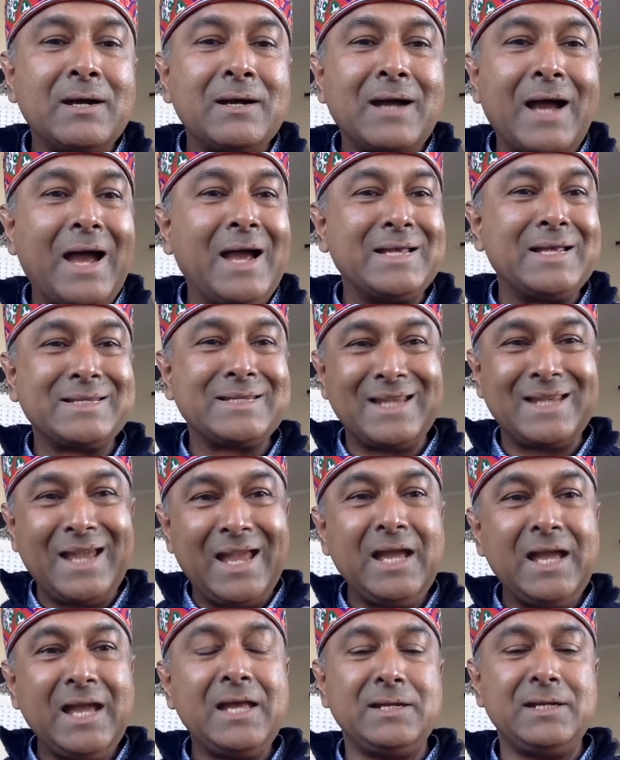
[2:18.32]
as
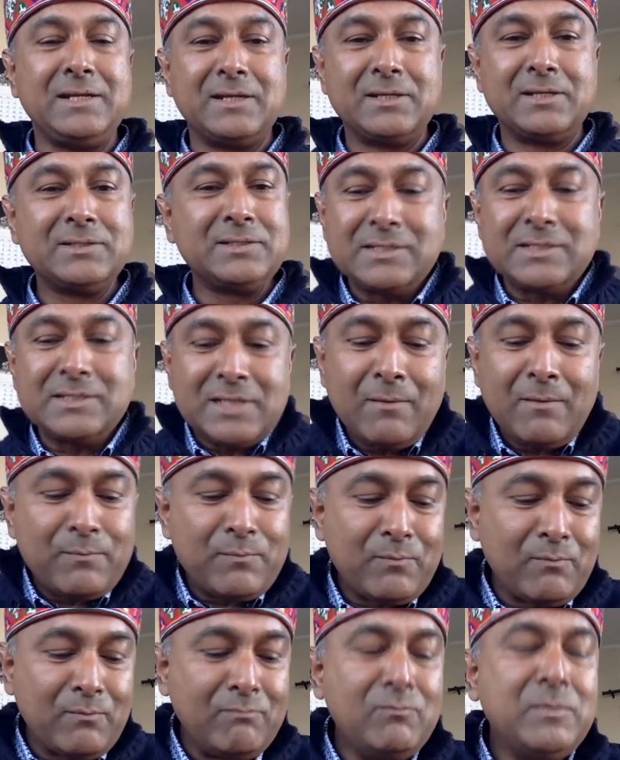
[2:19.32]
areas, these are
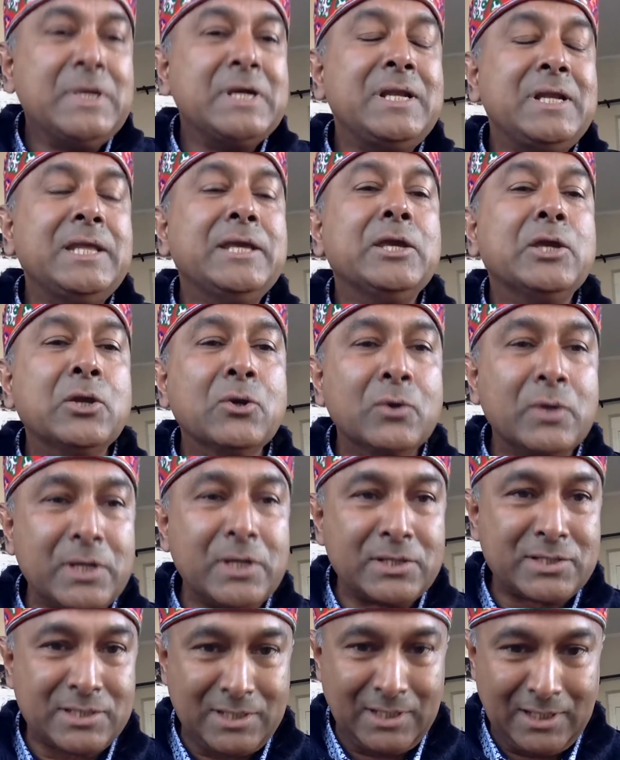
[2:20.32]
merely
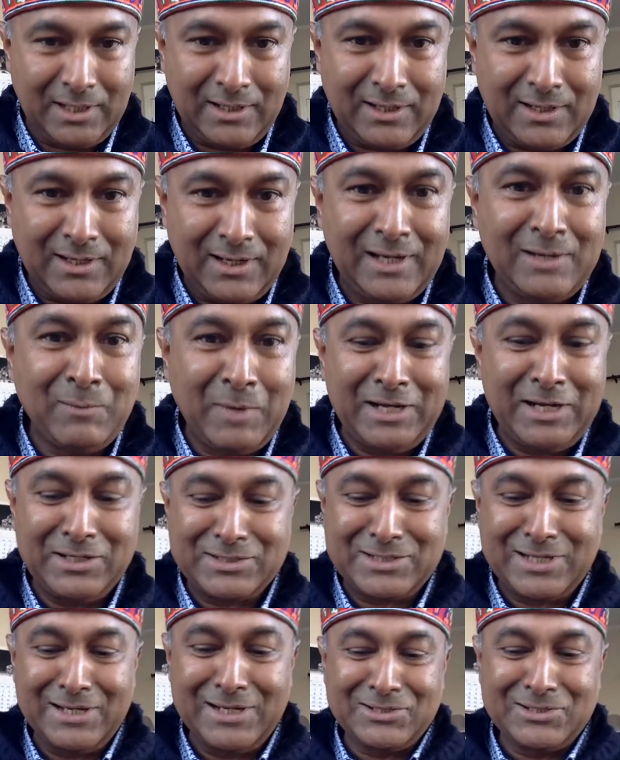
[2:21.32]
heuristic in many
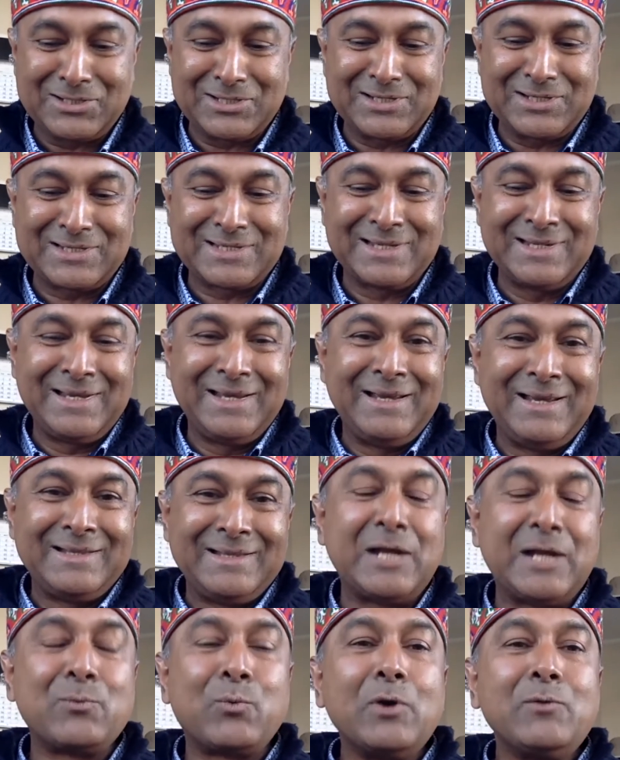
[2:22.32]
senses,
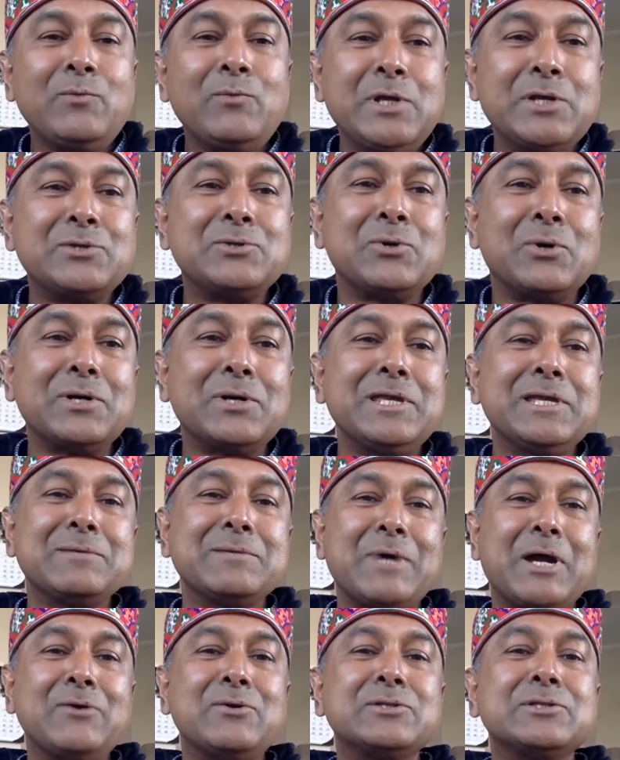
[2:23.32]
that what we are talking
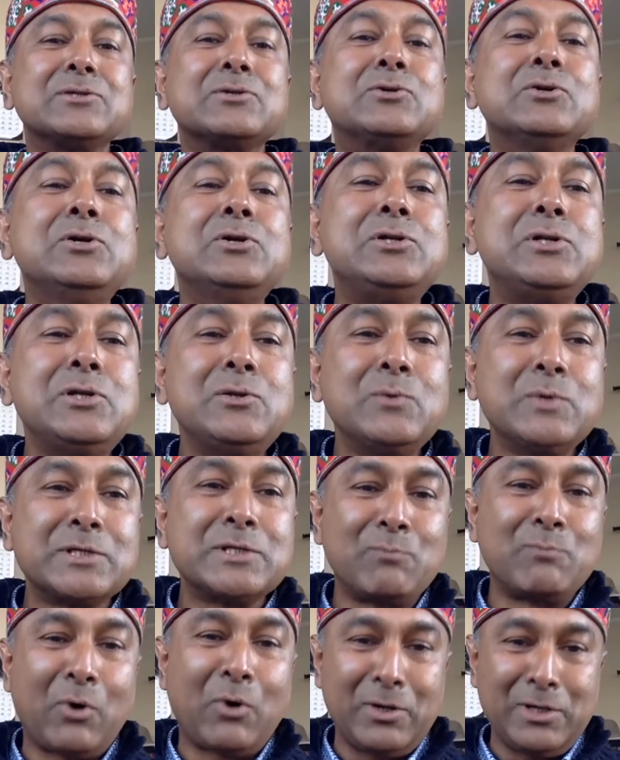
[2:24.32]
about is a continuous
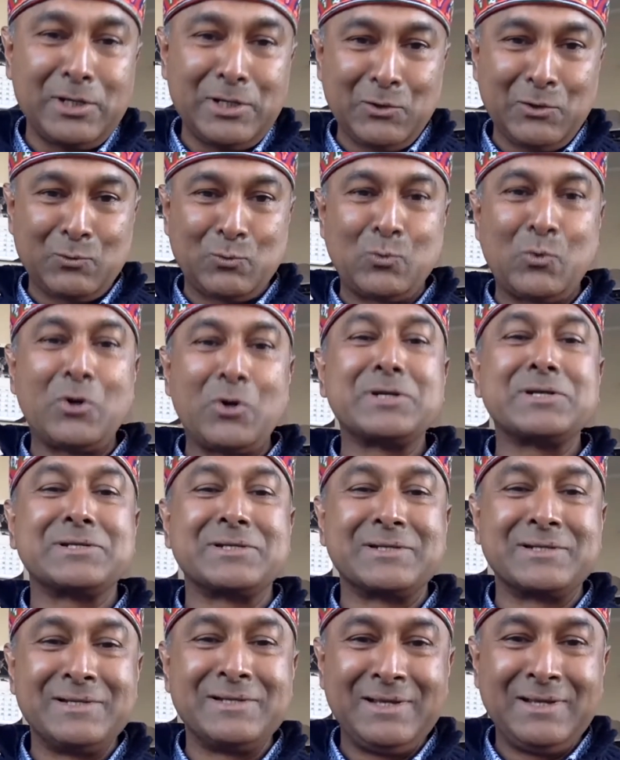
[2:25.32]
body of
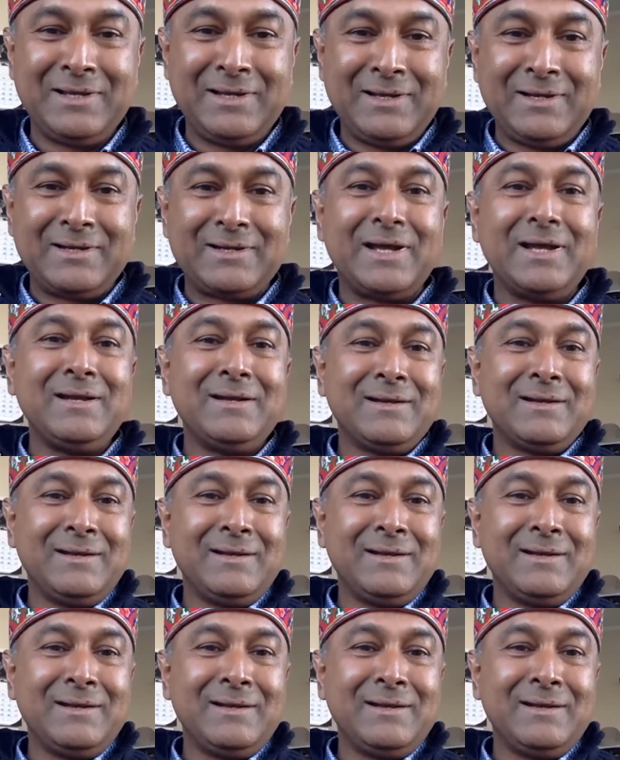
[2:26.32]
water, right?